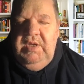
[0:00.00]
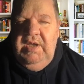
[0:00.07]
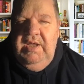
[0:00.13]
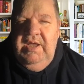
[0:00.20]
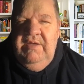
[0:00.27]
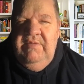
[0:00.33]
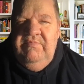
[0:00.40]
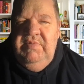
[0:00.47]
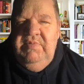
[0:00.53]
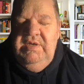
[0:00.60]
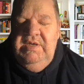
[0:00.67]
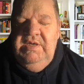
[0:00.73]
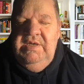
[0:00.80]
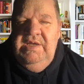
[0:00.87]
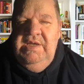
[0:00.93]
Um,
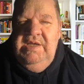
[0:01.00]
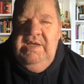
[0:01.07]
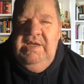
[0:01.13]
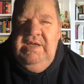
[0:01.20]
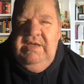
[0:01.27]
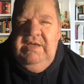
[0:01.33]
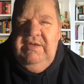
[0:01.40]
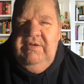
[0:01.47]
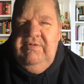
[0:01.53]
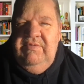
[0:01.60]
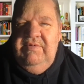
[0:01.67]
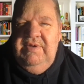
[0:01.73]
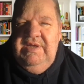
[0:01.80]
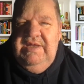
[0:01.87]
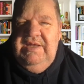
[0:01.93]
you're
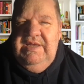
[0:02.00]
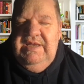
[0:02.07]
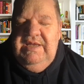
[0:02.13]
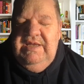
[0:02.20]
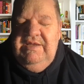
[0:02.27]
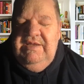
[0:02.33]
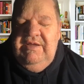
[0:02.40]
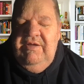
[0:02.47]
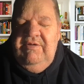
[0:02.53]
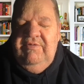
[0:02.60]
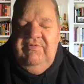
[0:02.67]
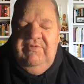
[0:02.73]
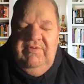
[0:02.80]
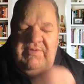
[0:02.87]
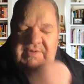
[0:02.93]
going
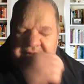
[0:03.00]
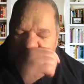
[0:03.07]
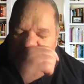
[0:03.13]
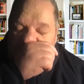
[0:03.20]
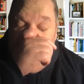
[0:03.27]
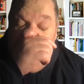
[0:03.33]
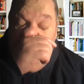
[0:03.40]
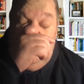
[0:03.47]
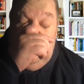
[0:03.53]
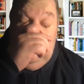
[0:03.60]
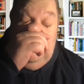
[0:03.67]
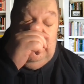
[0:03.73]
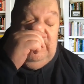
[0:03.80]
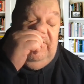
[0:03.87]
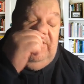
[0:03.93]
to enter
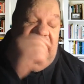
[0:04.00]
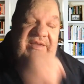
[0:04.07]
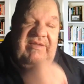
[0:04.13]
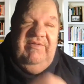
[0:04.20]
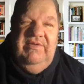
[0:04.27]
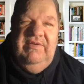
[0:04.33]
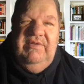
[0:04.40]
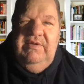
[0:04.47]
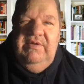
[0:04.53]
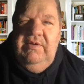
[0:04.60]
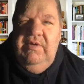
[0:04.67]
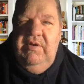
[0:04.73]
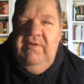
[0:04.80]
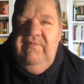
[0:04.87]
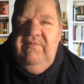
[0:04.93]
into a season
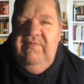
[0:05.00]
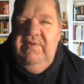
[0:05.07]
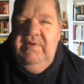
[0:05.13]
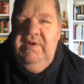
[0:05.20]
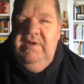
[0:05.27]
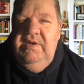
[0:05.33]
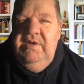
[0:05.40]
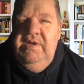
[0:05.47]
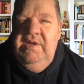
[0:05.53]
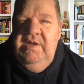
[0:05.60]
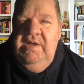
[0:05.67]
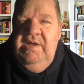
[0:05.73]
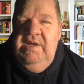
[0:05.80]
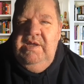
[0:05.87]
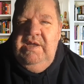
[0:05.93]
of
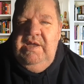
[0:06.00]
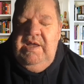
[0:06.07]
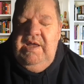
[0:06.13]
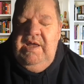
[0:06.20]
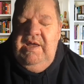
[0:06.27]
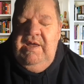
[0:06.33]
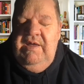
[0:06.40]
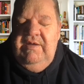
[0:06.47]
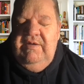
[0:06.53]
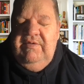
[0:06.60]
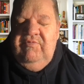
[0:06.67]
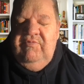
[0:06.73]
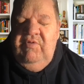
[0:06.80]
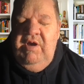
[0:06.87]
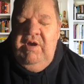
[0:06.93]
uh,
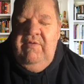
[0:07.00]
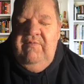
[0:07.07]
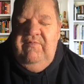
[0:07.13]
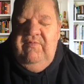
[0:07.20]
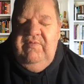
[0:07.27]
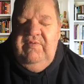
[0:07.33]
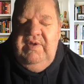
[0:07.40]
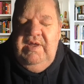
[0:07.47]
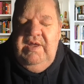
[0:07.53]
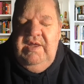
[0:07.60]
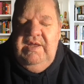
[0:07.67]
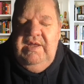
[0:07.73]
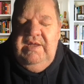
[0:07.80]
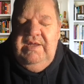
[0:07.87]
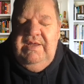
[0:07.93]
growth,
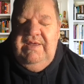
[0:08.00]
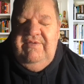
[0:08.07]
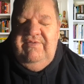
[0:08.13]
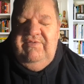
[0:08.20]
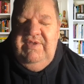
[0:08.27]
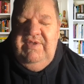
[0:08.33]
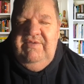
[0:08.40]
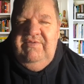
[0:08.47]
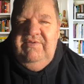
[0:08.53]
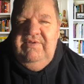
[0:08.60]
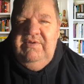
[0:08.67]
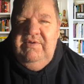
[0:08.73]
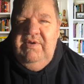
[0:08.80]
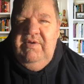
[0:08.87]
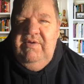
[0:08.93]
uh, a
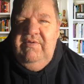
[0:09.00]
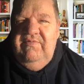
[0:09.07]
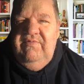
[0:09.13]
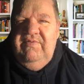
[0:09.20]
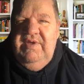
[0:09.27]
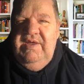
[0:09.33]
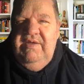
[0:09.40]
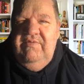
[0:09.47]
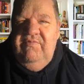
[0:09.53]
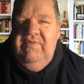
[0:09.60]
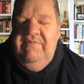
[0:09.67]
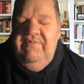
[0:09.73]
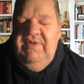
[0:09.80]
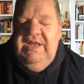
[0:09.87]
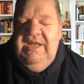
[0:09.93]
season of uh,
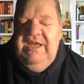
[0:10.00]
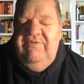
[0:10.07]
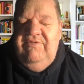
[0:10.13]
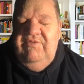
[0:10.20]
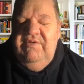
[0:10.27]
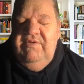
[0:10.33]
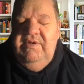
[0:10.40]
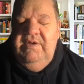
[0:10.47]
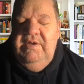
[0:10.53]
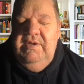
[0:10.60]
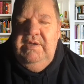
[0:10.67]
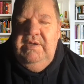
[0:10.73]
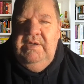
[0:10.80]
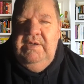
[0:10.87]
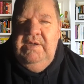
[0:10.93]
revelation,
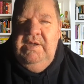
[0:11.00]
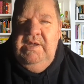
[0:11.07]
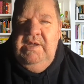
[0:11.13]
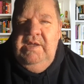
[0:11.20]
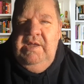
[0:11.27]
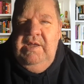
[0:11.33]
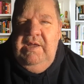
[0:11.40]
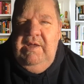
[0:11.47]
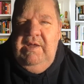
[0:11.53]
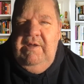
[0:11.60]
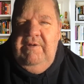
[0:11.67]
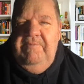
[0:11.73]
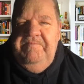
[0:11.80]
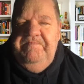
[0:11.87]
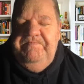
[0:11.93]

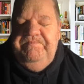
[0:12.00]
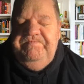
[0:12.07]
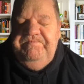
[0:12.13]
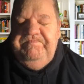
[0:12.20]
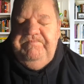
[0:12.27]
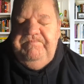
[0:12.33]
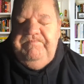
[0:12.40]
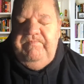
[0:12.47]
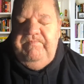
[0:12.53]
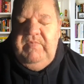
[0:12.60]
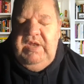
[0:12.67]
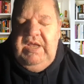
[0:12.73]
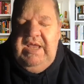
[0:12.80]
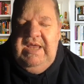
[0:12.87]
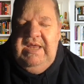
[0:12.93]
um,
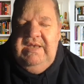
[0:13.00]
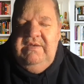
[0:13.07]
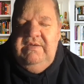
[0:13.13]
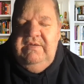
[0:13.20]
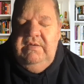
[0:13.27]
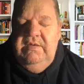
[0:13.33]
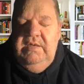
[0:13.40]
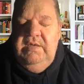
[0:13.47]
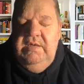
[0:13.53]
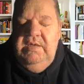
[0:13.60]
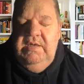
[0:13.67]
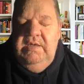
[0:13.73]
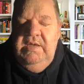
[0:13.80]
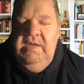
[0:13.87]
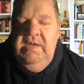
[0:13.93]
and
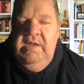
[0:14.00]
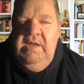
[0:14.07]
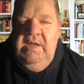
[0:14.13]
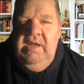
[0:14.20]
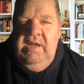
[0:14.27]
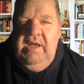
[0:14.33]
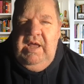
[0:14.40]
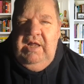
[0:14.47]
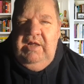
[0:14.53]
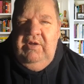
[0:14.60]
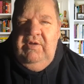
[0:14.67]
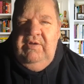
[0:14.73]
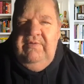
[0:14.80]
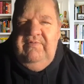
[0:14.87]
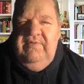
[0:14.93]
a
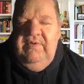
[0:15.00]
lot of